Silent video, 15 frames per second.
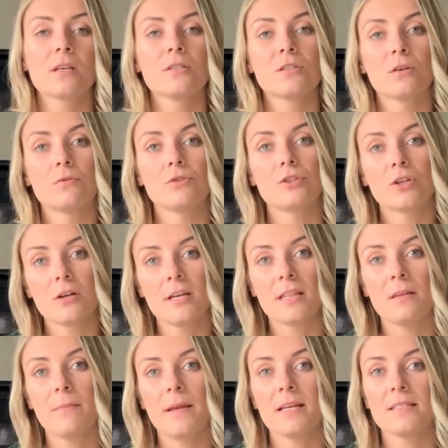So
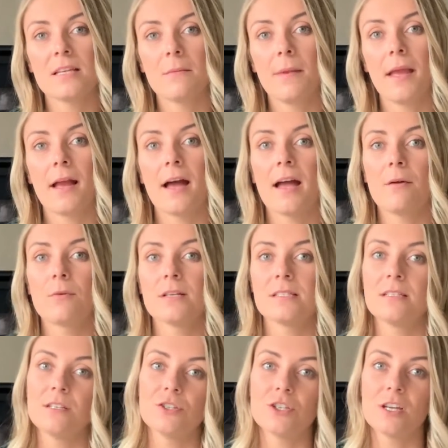during the pandemic, I
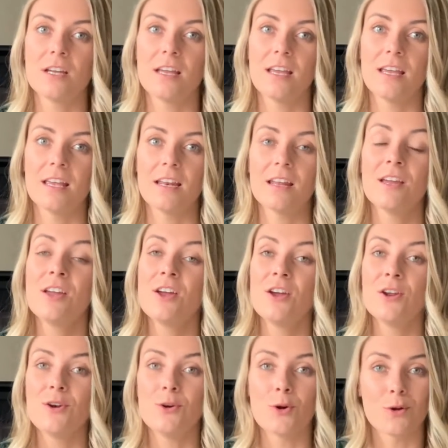was teaching in
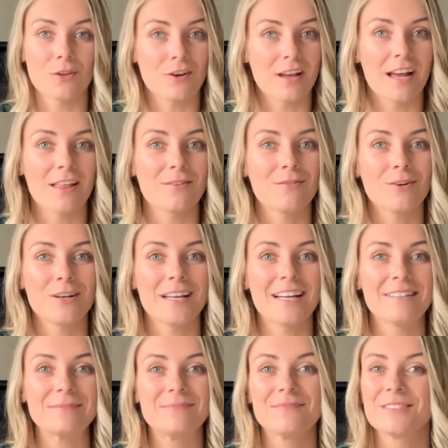Northern California.